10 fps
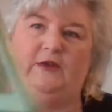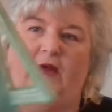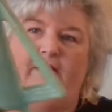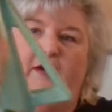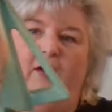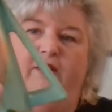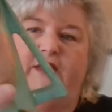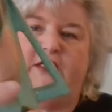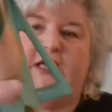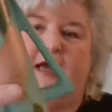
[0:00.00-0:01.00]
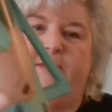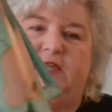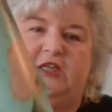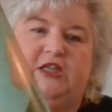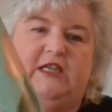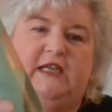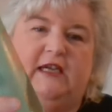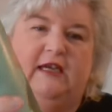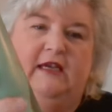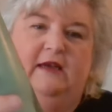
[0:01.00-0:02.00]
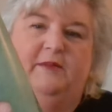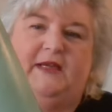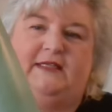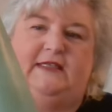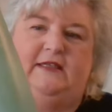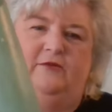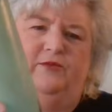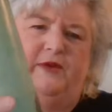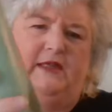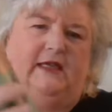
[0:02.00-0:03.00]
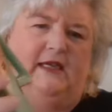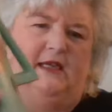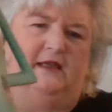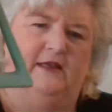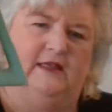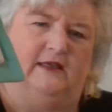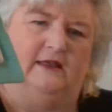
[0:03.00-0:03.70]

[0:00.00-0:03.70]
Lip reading: So I would call this shabby chic, but it's still really neat. Look at